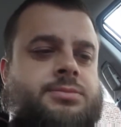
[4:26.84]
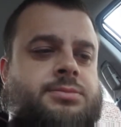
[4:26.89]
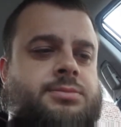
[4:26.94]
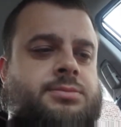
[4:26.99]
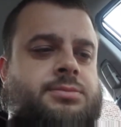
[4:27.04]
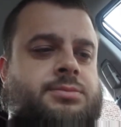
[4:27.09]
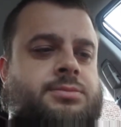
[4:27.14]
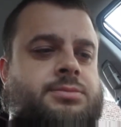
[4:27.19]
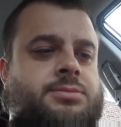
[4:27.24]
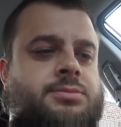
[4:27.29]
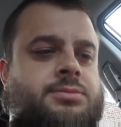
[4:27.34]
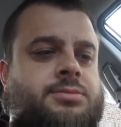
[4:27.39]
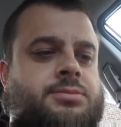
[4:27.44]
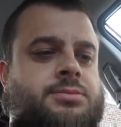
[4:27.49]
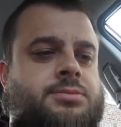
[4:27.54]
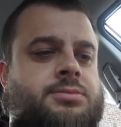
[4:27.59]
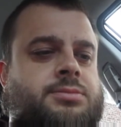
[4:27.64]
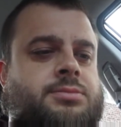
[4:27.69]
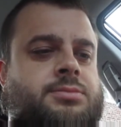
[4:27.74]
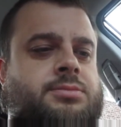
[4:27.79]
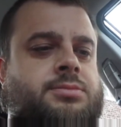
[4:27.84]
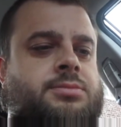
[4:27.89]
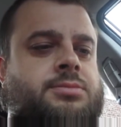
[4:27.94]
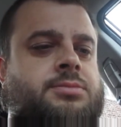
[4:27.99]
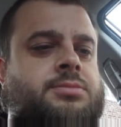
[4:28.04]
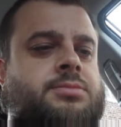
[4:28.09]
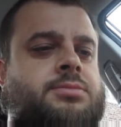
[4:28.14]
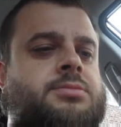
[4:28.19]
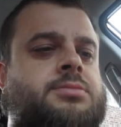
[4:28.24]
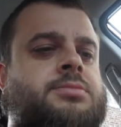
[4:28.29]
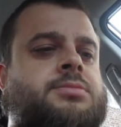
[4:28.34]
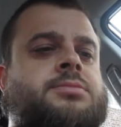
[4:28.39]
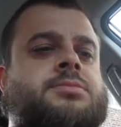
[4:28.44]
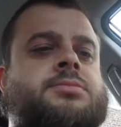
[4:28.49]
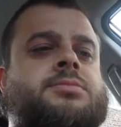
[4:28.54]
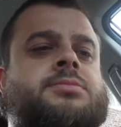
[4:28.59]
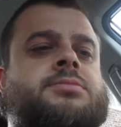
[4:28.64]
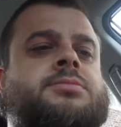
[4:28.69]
(silence)